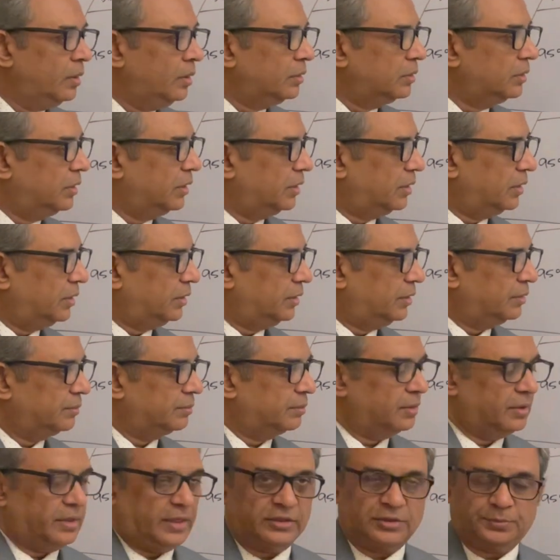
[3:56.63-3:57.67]

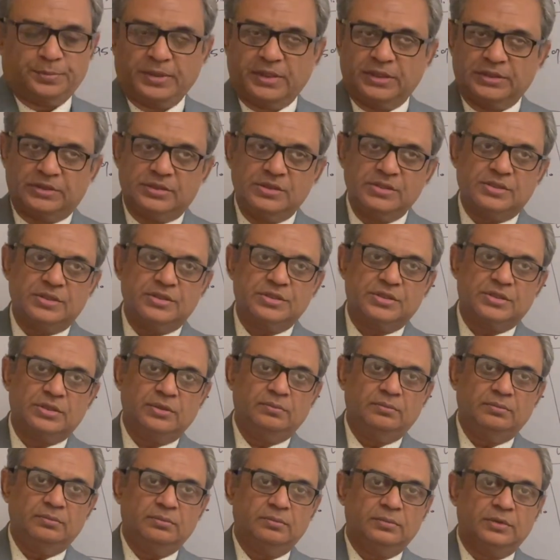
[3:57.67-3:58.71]
the respiration
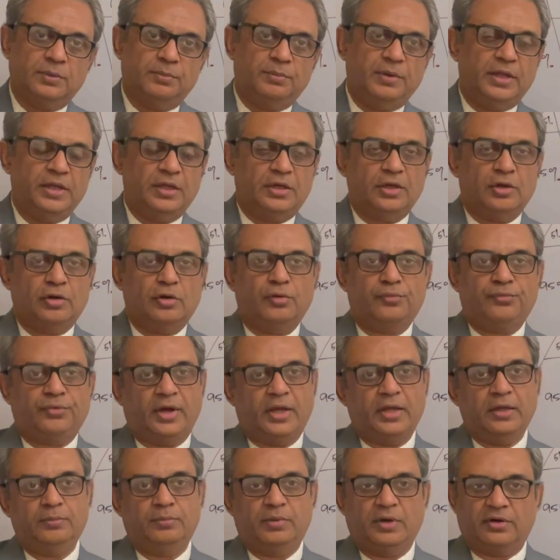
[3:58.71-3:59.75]
system, the blinking of
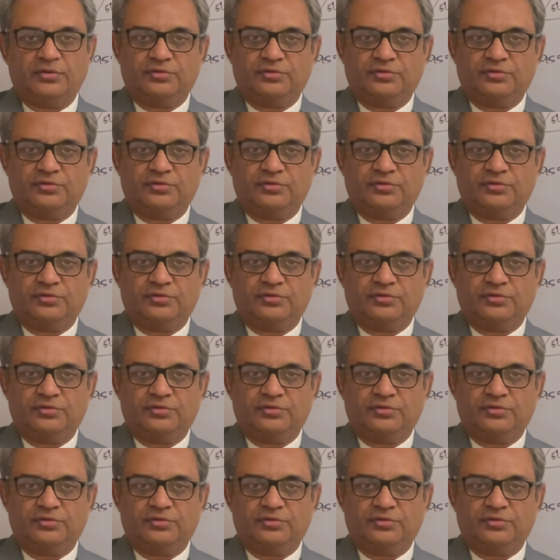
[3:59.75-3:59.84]
eye, blood